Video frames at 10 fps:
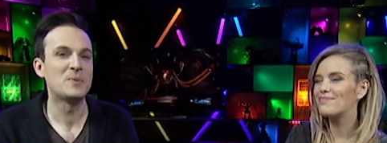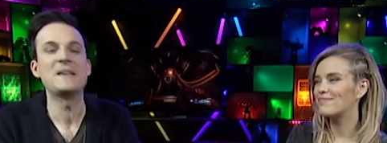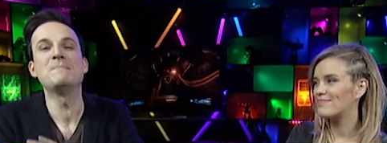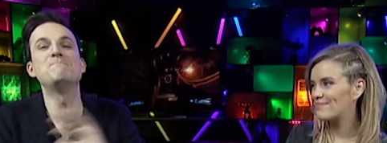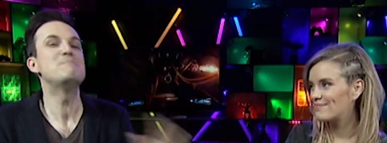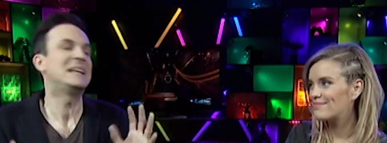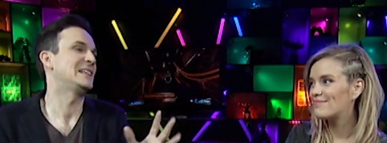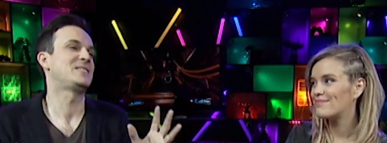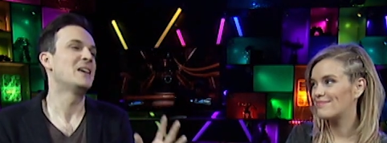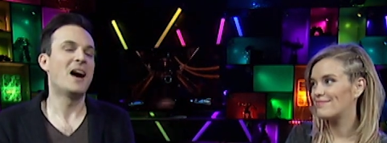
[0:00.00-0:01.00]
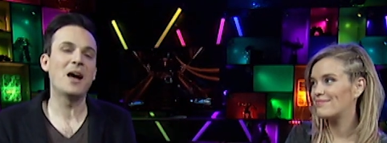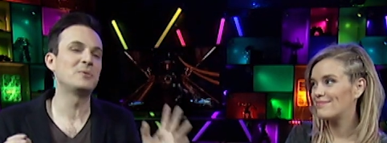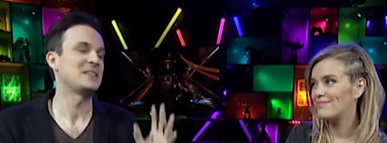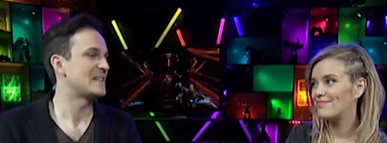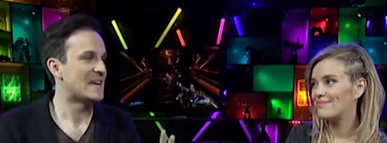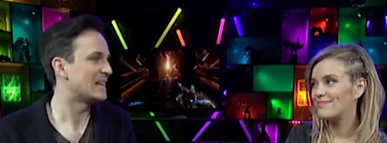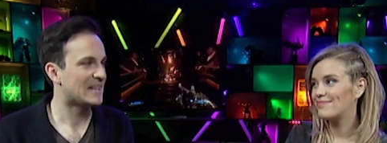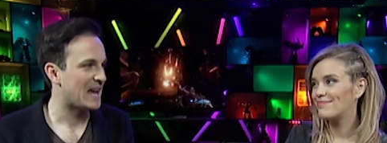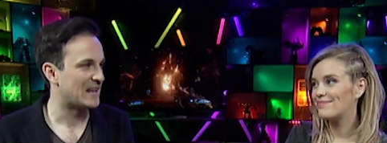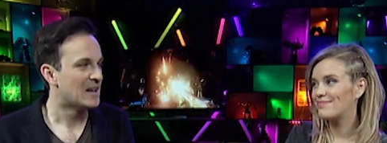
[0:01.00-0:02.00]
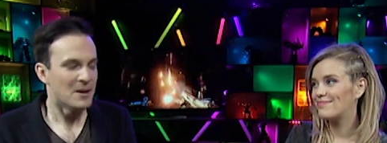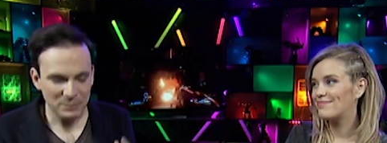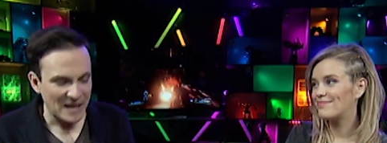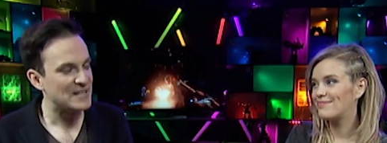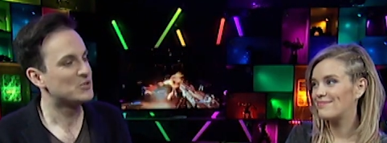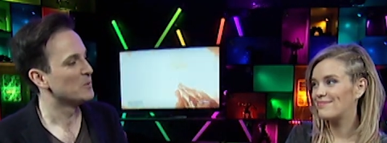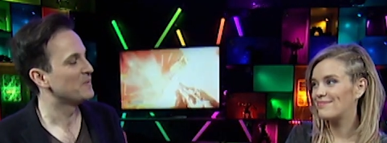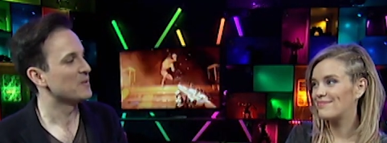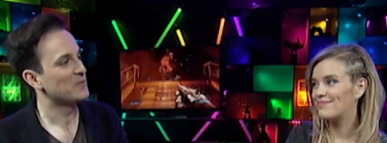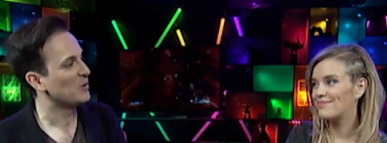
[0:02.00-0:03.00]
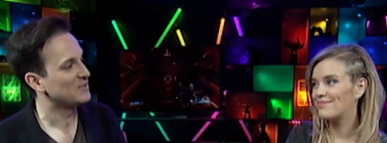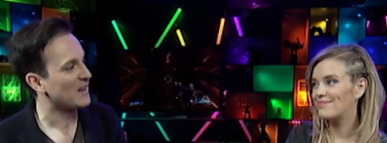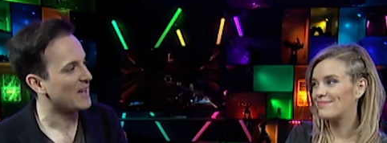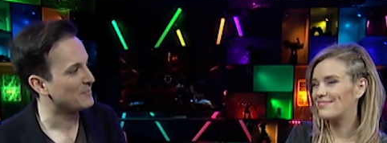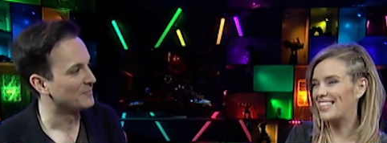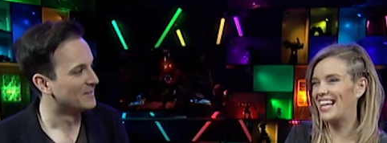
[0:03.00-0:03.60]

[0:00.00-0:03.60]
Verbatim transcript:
Speaker 1: Within minutes, I was a kid again, playing Doom for the first time.